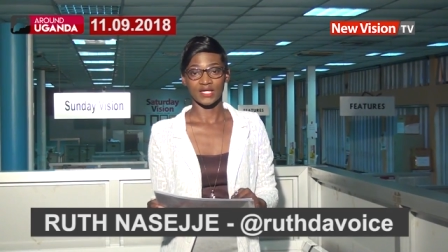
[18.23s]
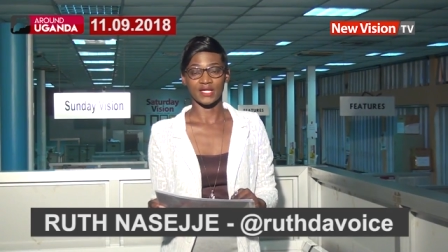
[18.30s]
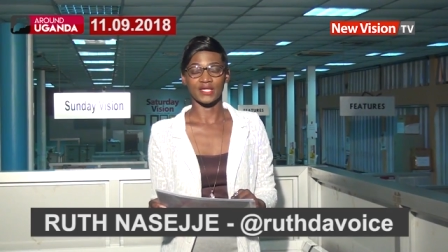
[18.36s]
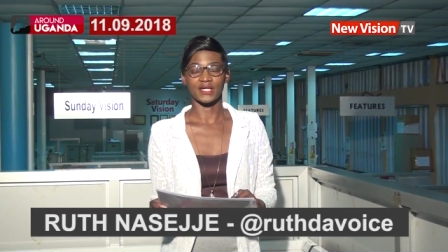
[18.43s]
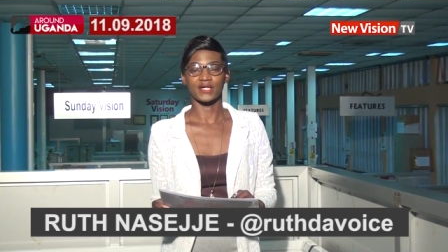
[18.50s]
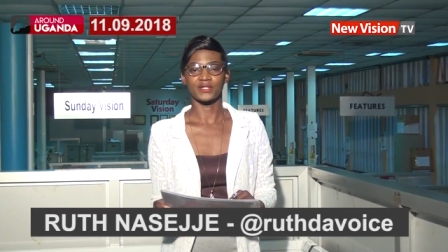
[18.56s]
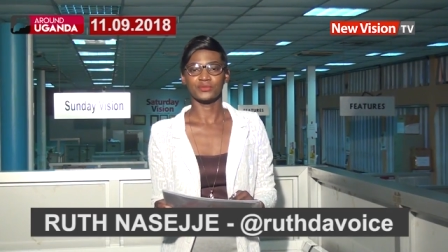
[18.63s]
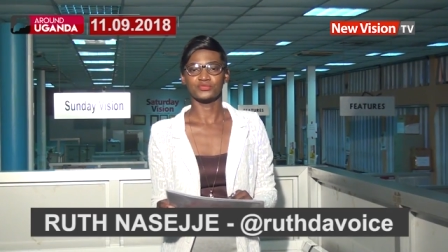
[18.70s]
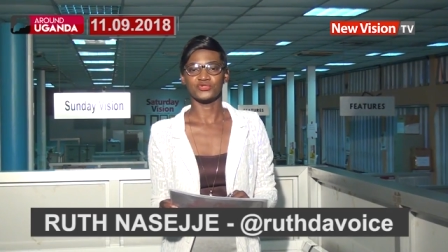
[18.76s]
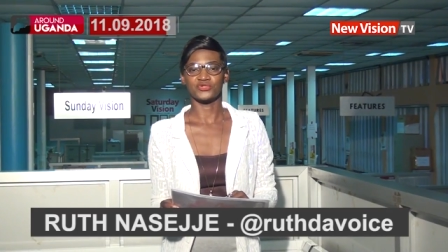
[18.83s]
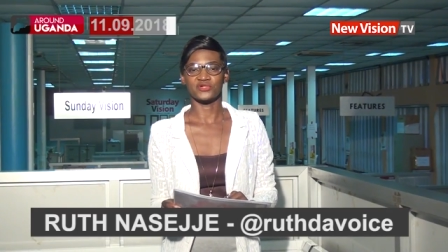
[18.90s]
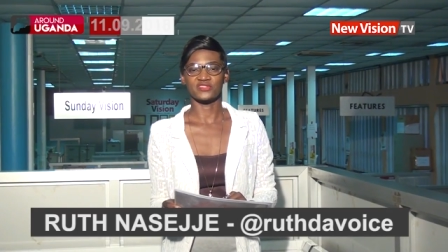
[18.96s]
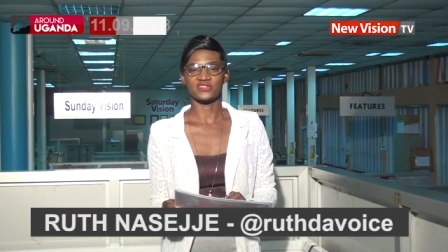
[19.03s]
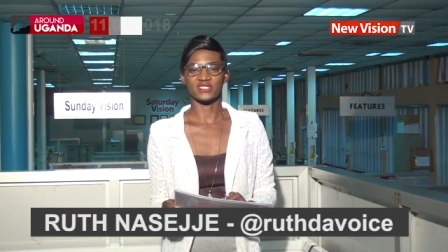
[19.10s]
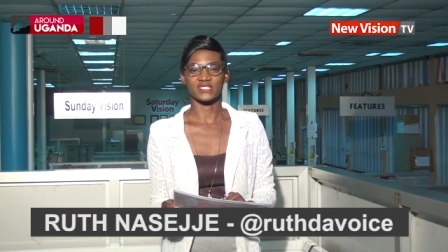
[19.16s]
I am
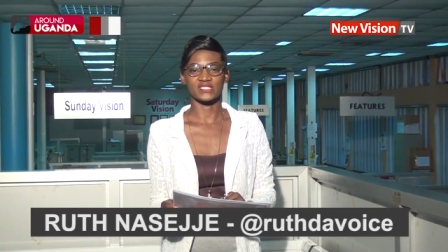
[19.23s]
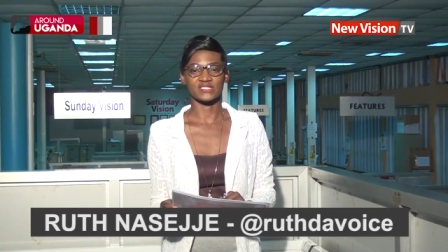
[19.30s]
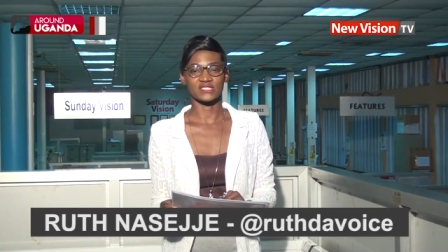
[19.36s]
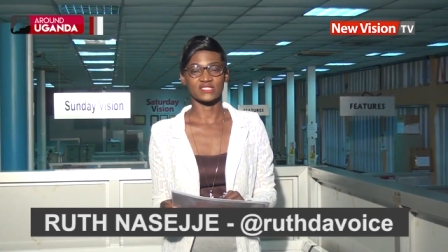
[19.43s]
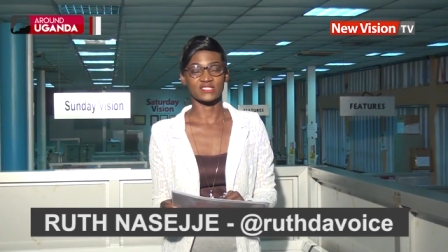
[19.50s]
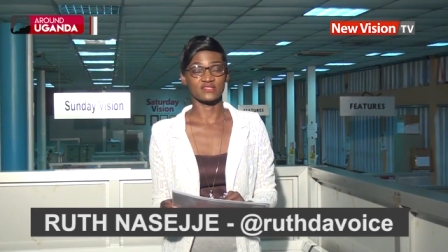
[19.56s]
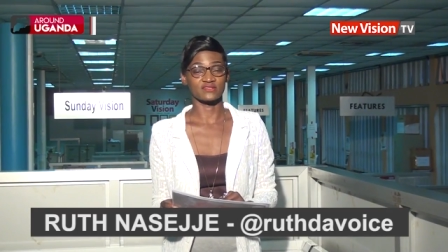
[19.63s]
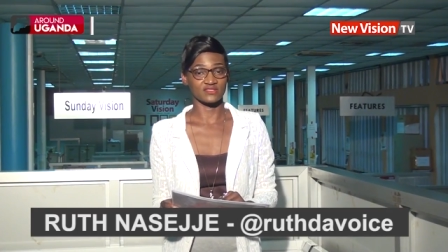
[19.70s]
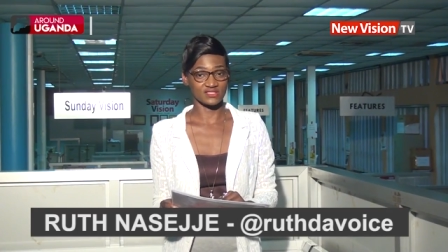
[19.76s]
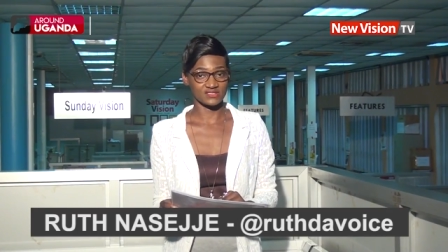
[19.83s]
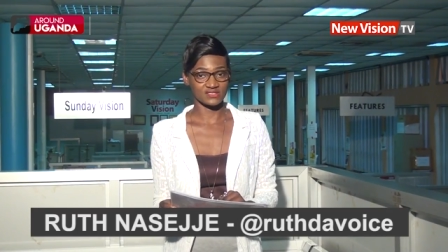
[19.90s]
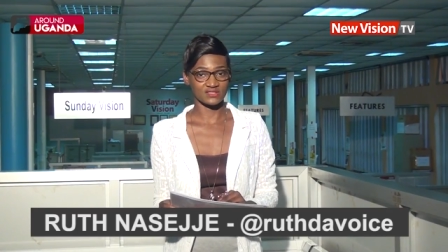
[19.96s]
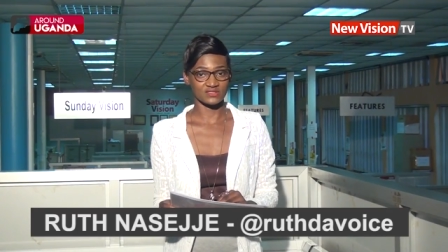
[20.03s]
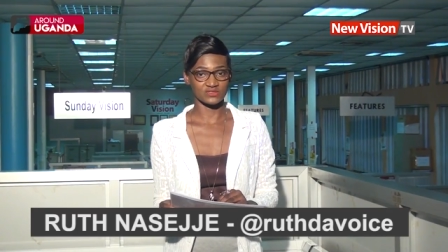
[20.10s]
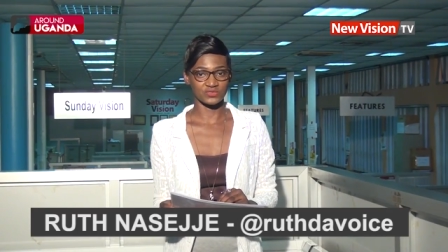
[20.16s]
Ruthina Sajin.
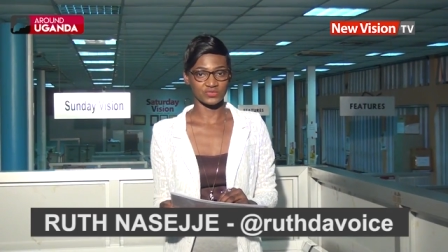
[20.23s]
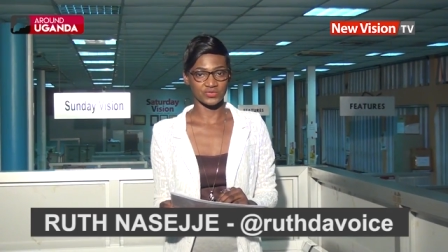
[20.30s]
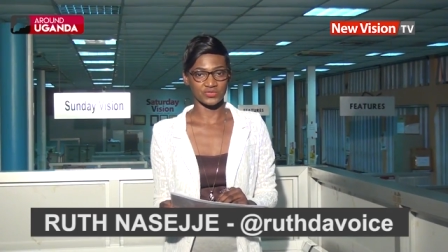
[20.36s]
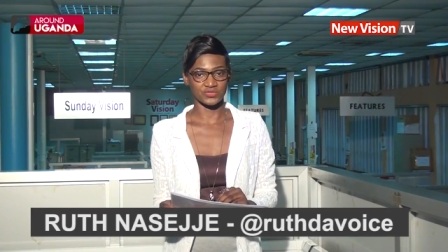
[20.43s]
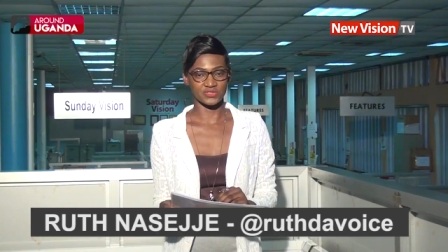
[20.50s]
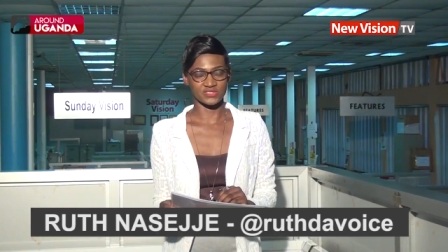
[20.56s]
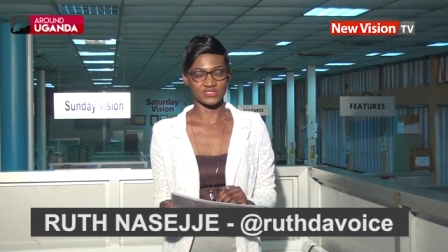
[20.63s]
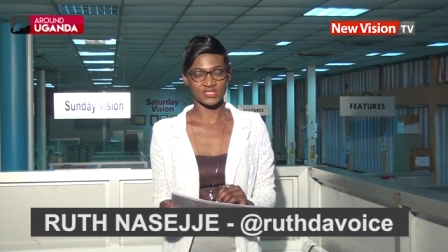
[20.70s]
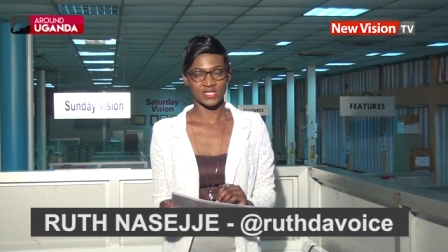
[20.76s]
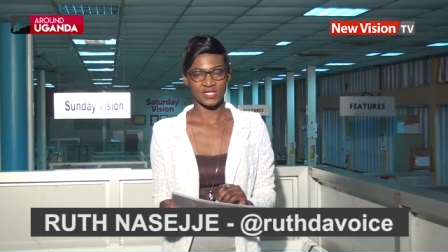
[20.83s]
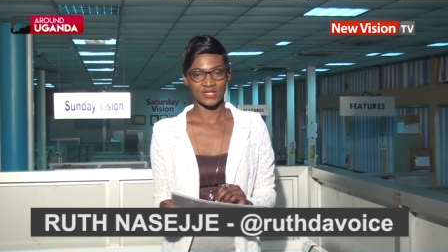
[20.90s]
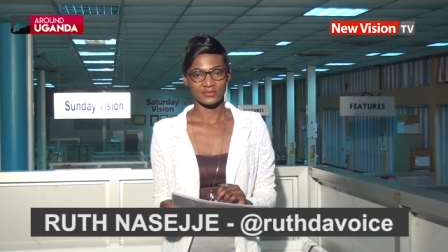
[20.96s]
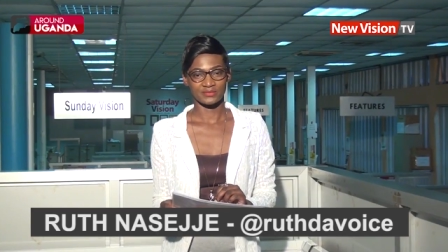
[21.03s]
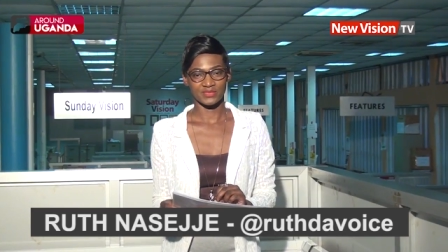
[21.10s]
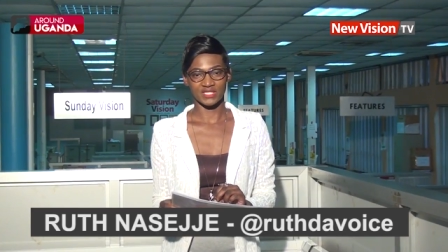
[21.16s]
These are the stories
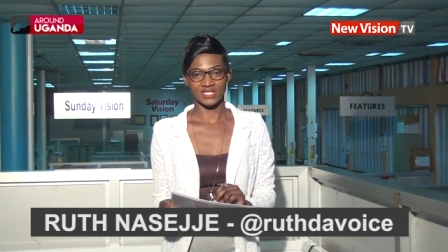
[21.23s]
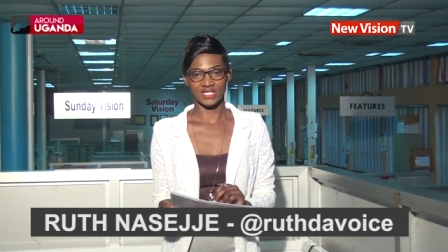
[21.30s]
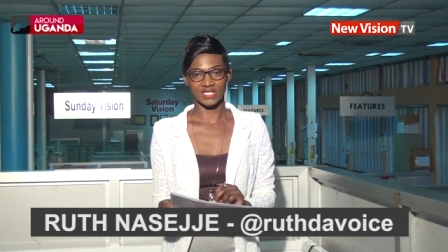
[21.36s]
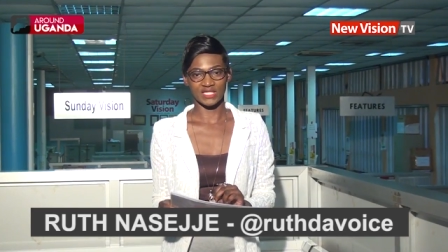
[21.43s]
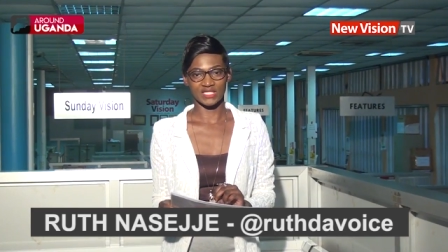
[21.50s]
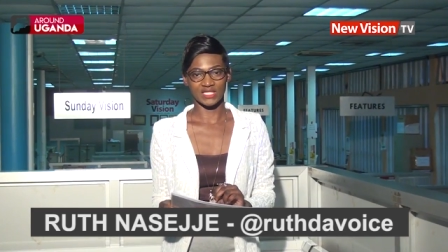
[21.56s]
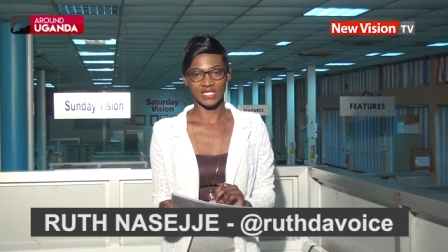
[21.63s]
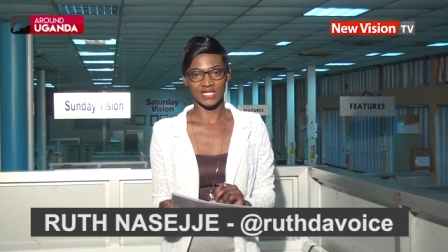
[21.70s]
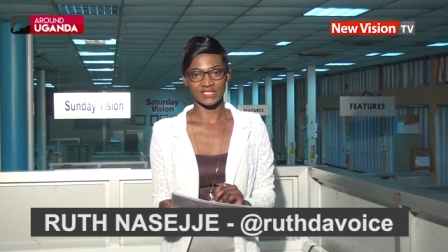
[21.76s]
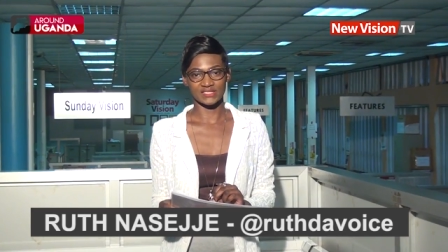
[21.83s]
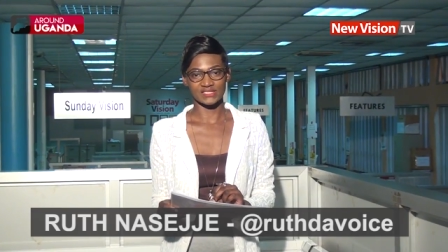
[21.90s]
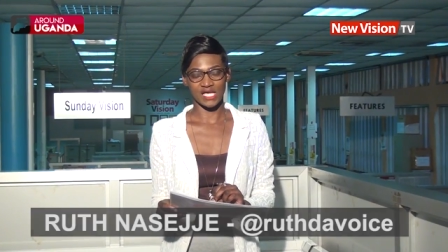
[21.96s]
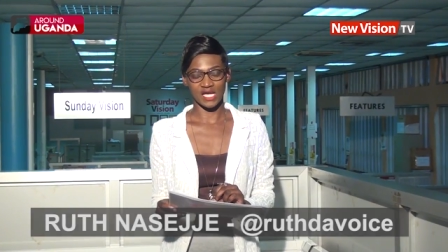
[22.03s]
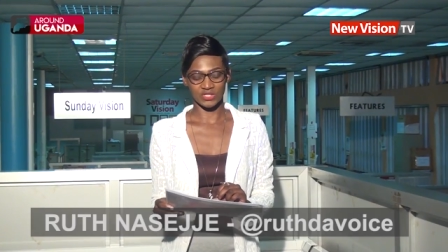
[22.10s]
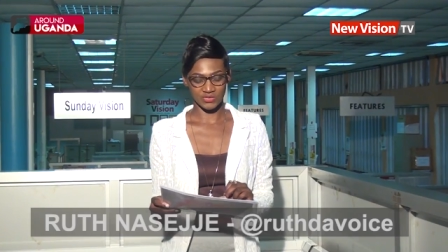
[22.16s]
making
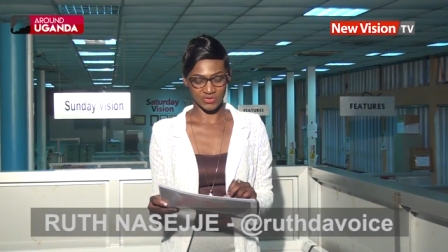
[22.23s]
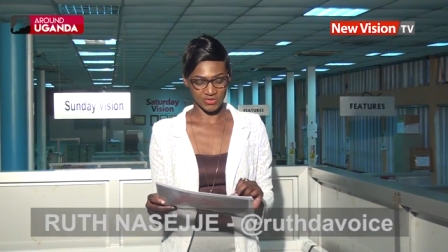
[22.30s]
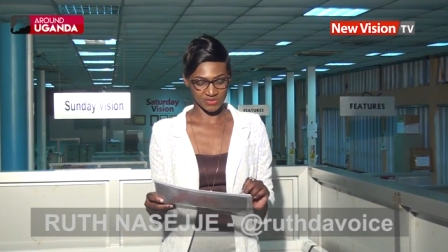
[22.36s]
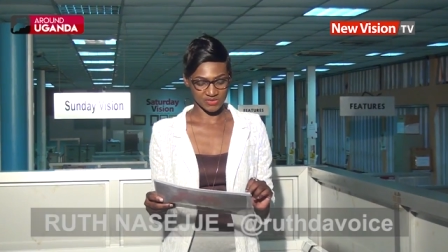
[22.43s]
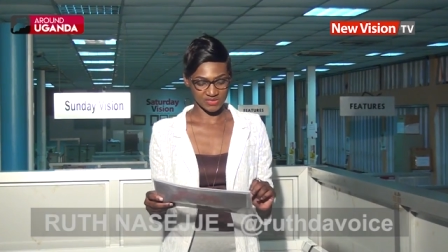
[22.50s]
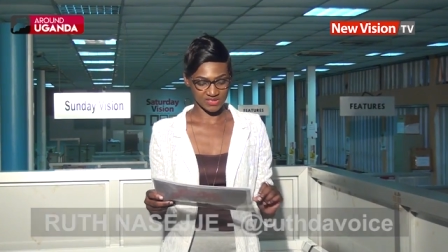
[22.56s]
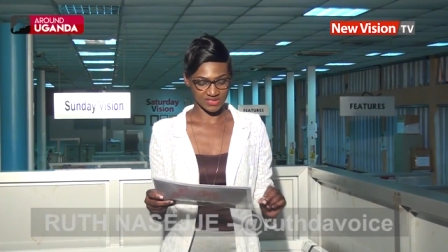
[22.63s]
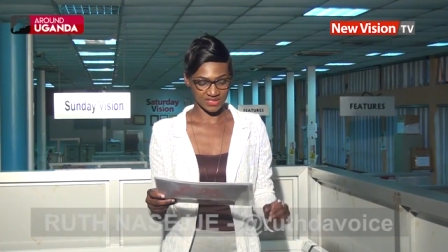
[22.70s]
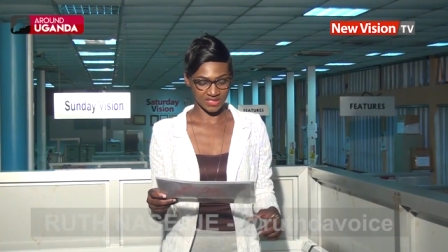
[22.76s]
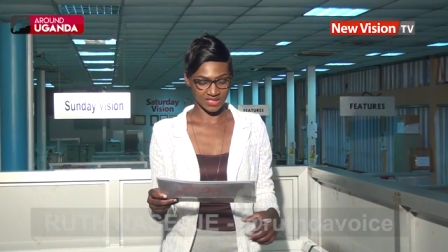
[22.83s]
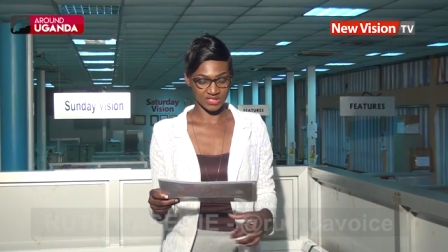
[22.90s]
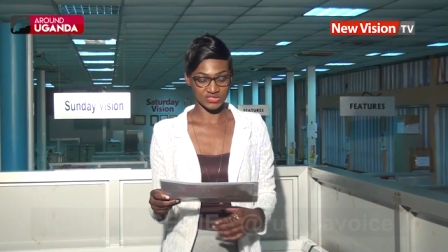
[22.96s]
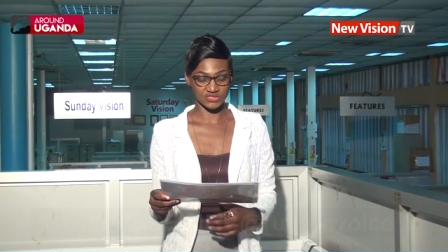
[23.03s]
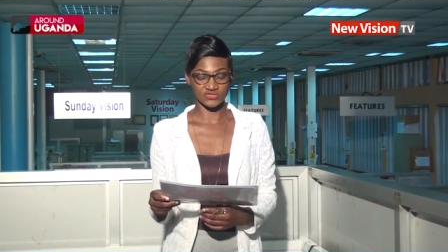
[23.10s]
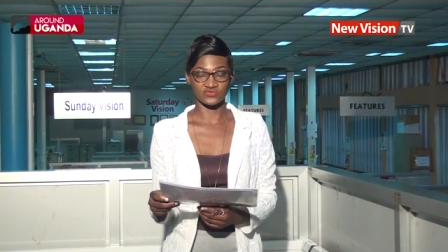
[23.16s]
headlines across the
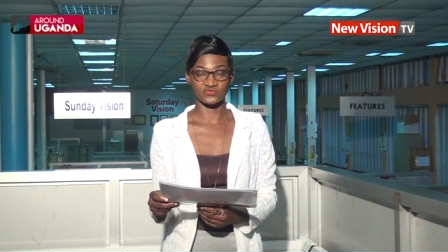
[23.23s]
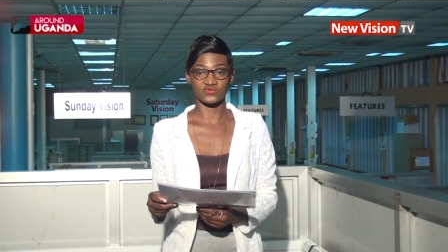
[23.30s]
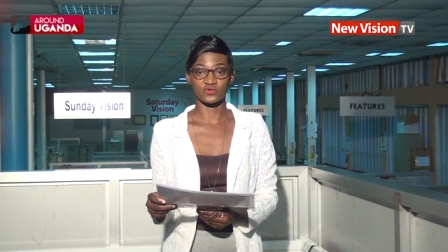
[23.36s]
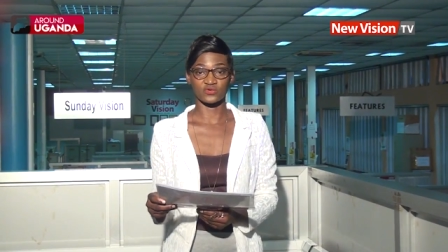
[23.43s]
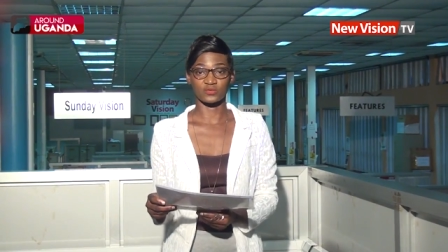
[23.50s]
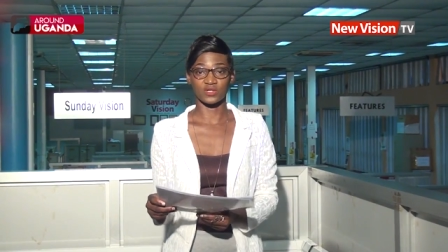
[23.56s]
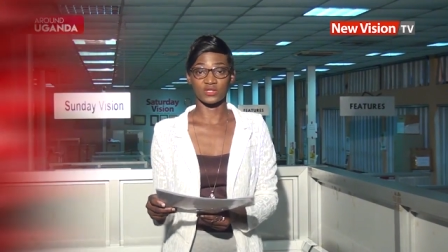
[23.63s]
country from